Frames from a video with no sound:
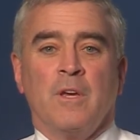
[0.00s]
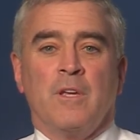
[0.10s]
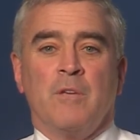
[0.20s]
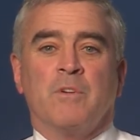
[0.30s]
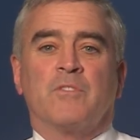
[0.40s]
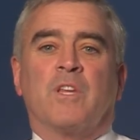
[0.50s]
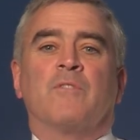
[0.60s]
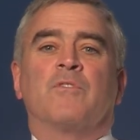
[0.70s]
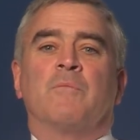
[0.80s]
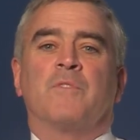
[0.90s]
You must
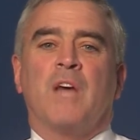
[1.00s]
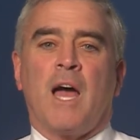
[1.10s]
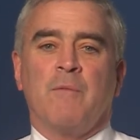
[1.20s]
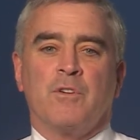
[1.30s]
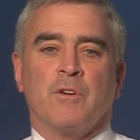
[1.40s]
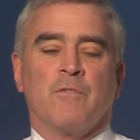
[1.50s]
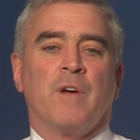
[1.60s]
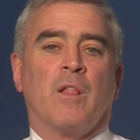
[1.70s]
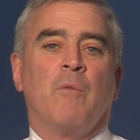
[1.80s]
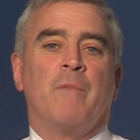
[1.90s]
give some time to your
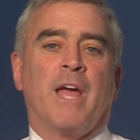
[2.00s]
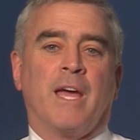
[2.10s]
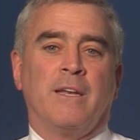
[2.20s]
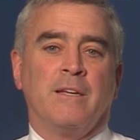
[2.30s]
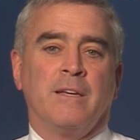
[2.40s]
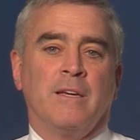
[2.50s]
fellow man.